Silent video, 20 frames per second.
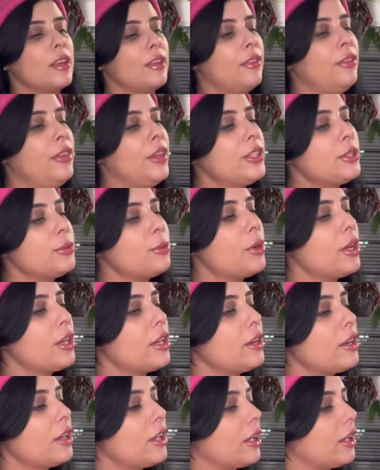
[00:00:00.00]
This
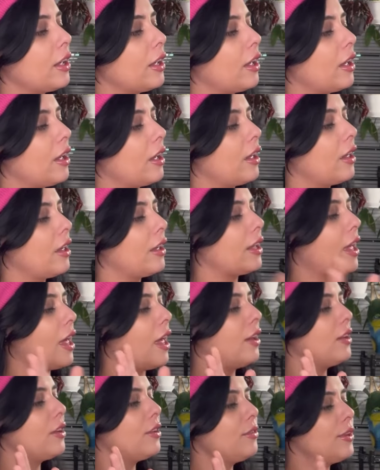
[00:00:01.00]
one,
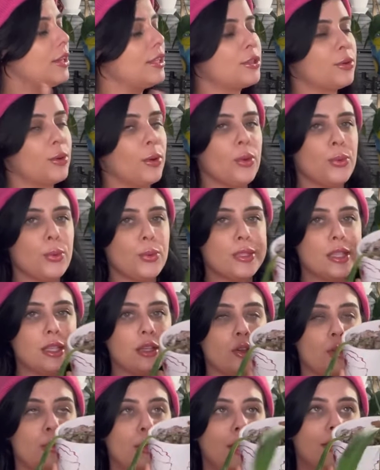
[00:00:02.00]
kind of, its growth was a
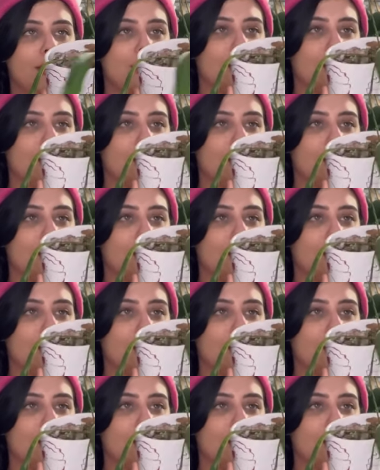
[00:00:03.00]
little bit